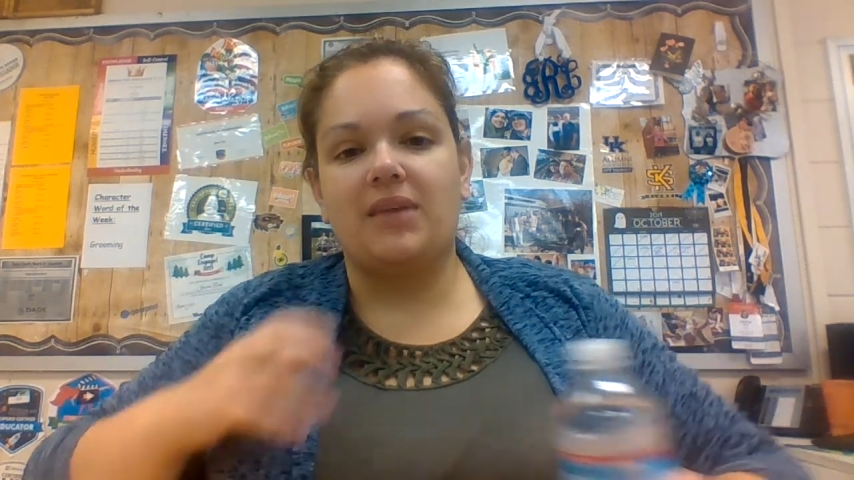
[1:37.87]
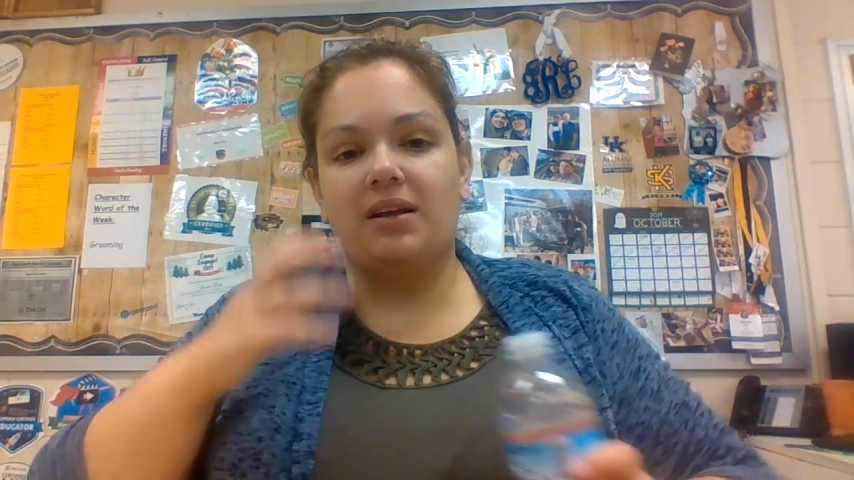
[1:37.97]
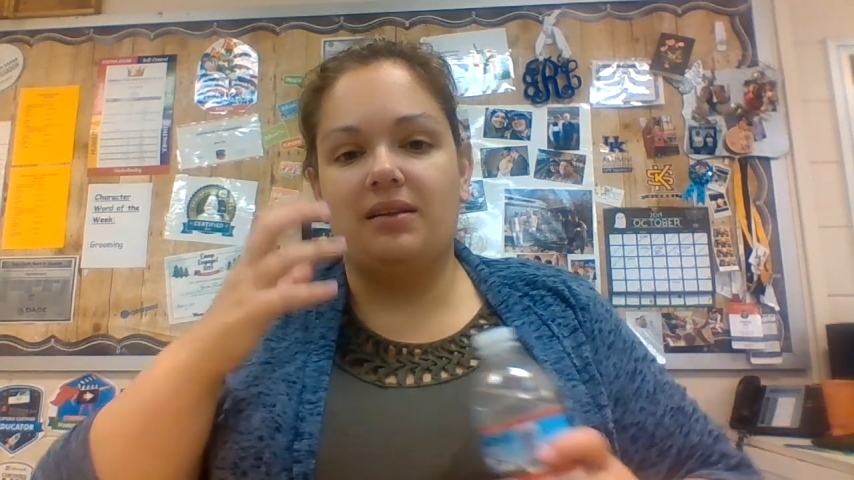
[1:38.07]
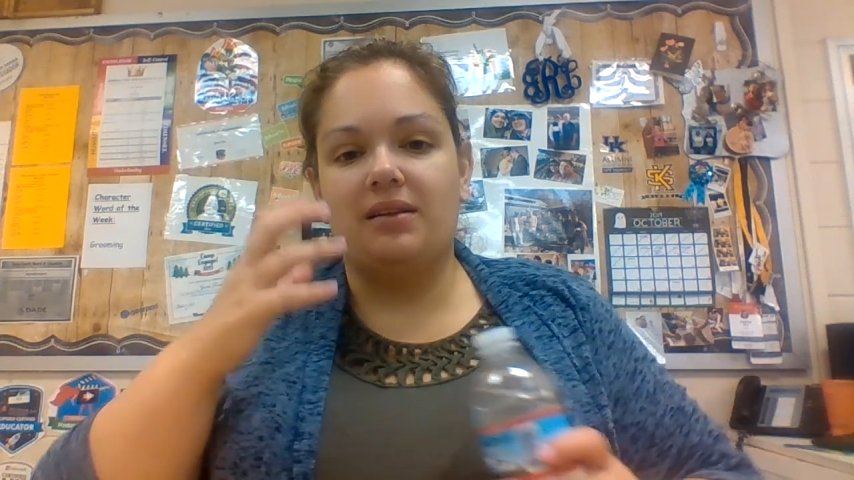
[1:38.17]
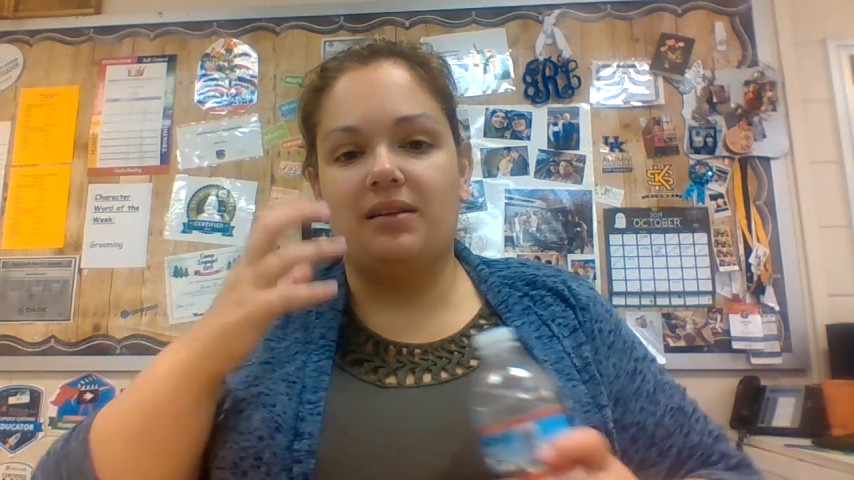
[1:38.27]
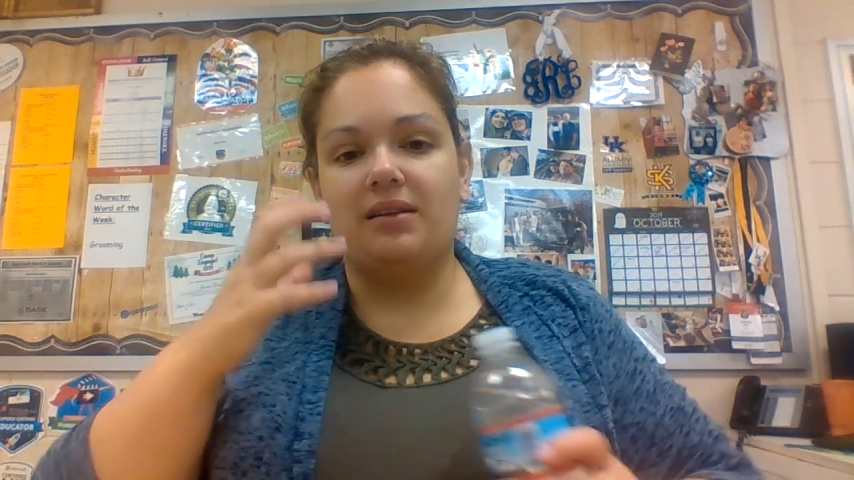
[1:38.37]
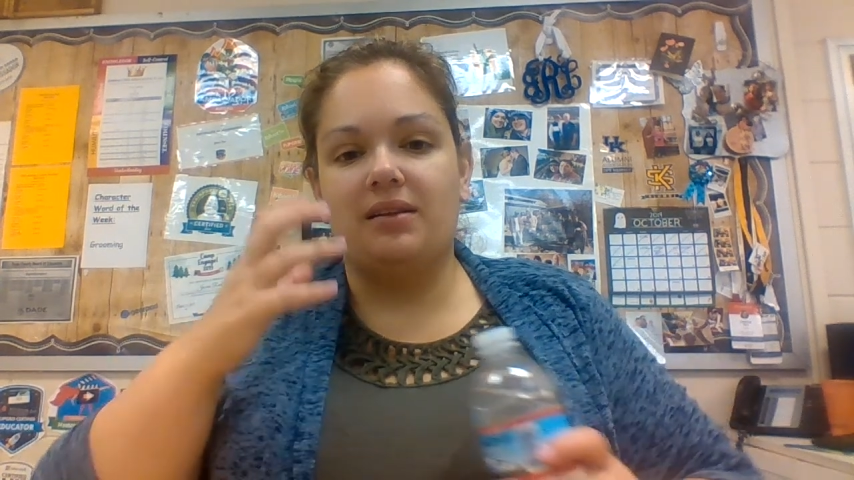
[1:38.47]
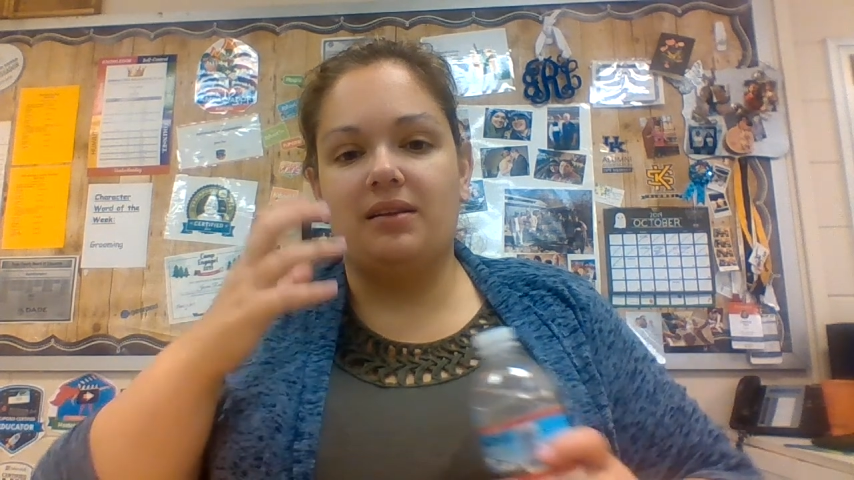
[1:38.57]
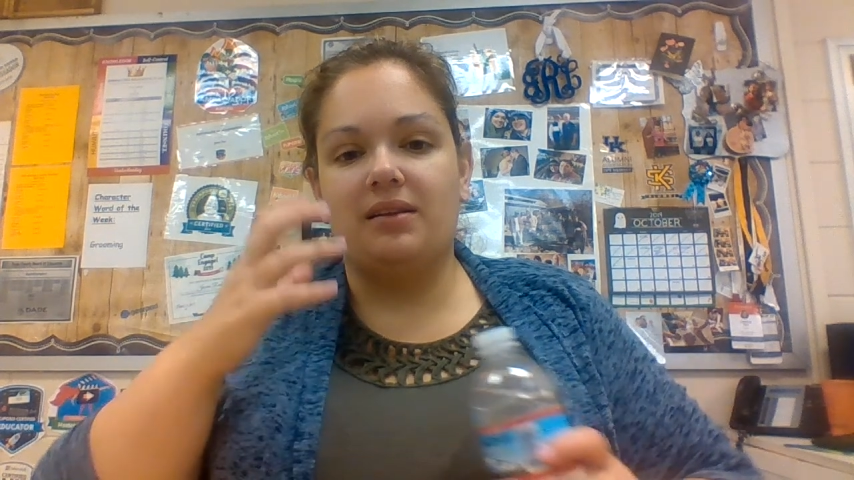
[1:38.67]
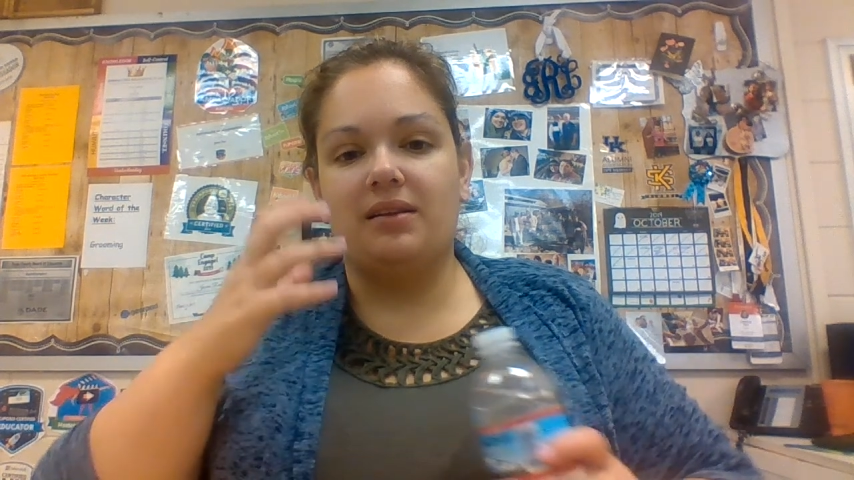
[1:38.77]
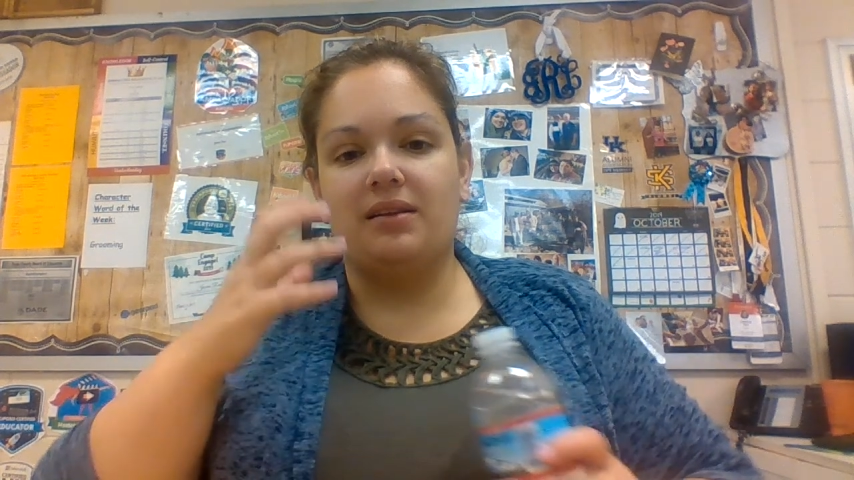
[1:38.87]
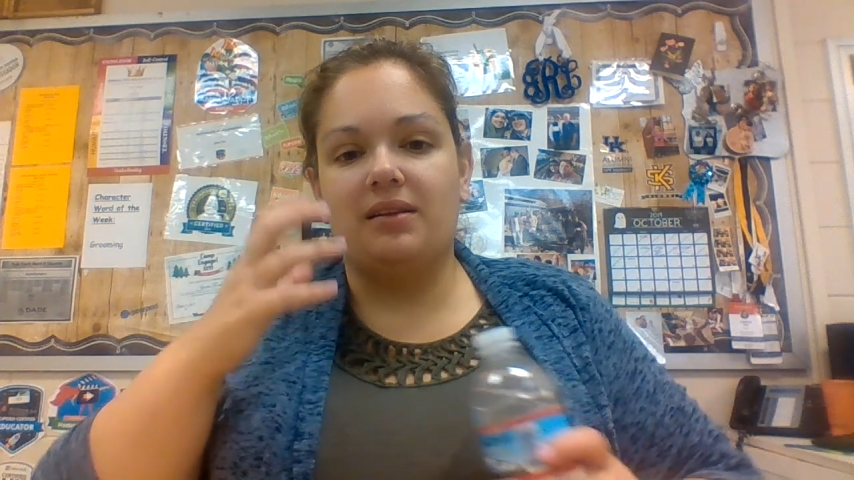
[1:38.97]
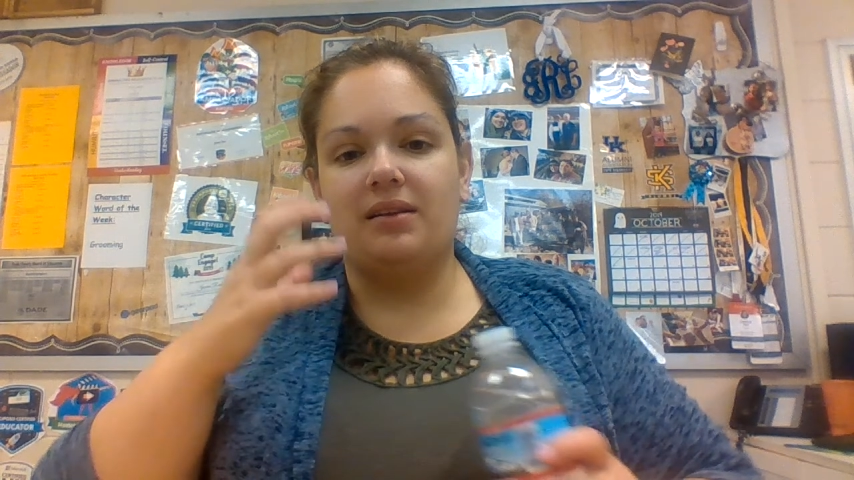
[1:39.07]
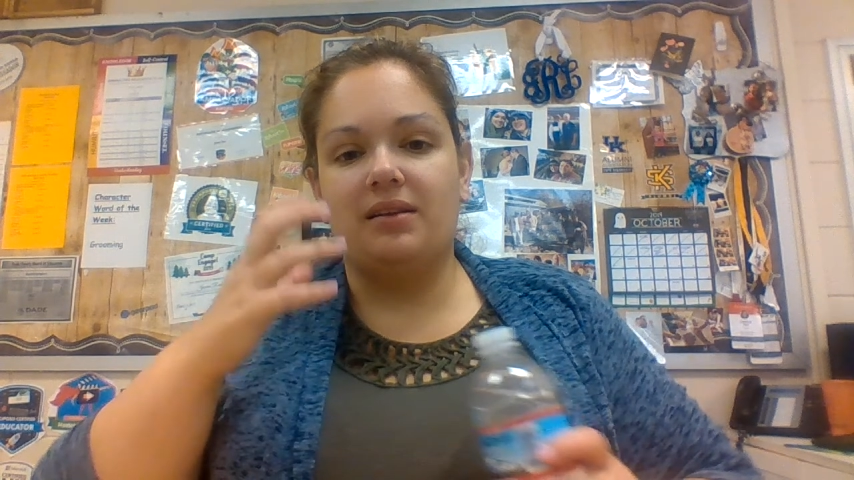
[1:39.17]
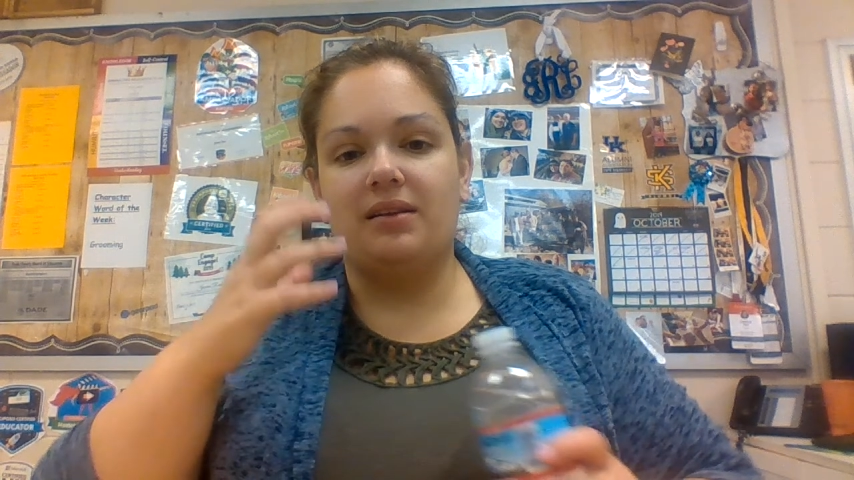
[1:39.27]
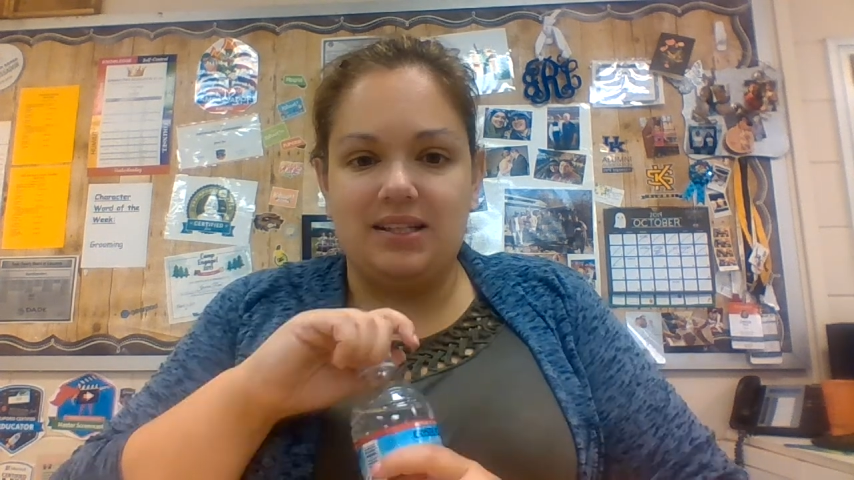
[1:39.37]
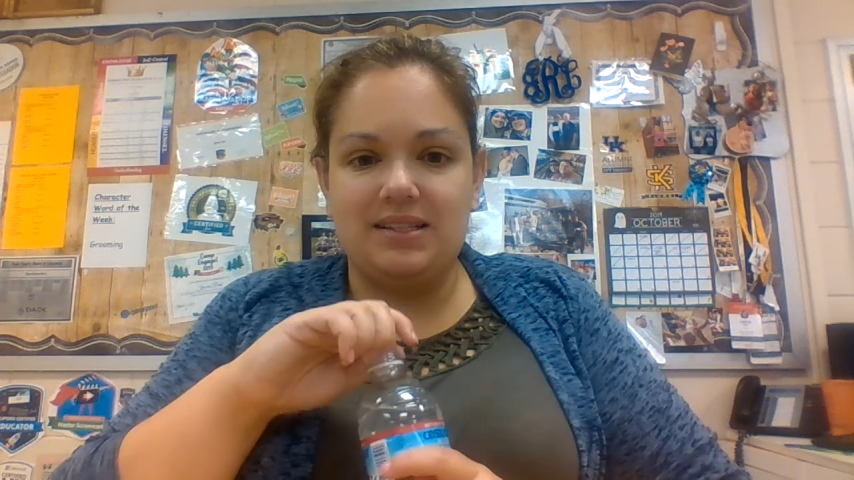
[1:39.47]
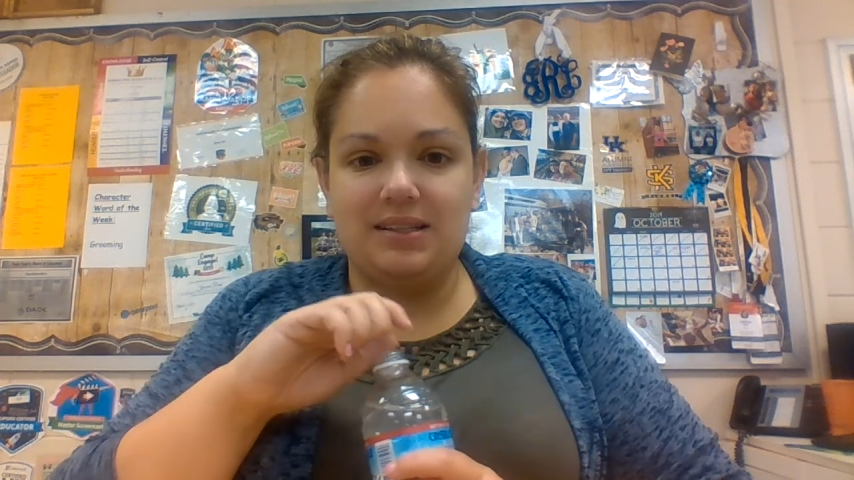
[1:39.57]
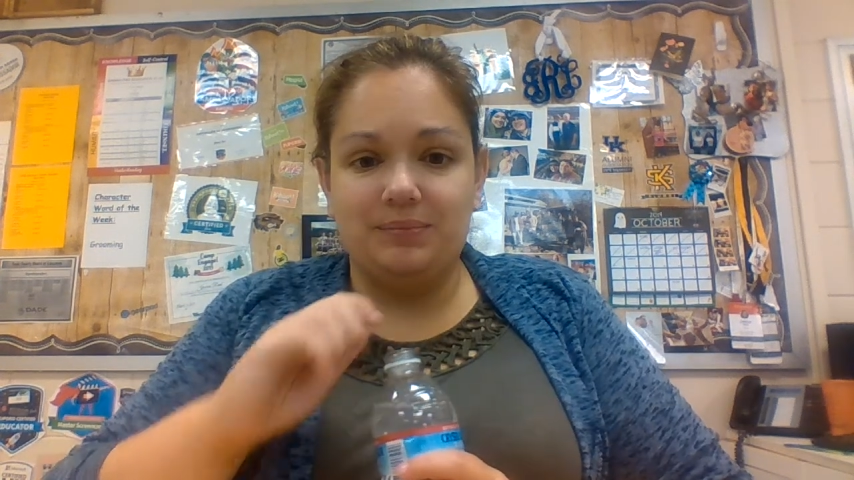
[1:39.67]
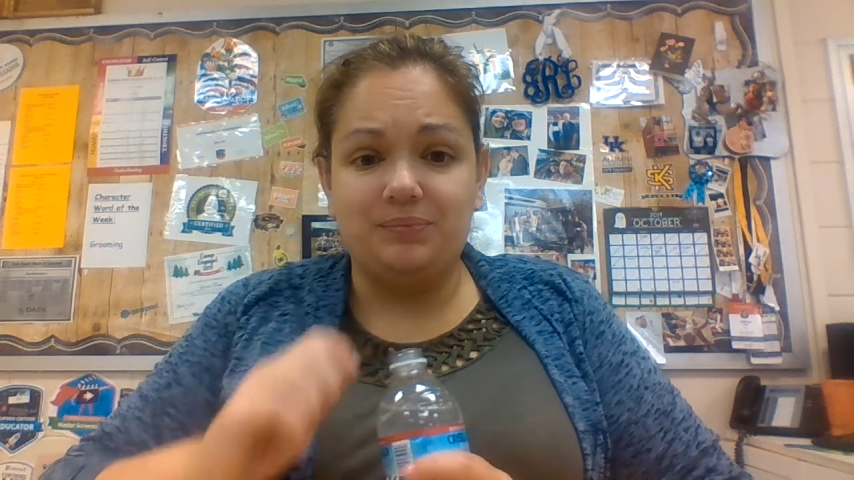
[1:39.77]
a lot of times you can have kids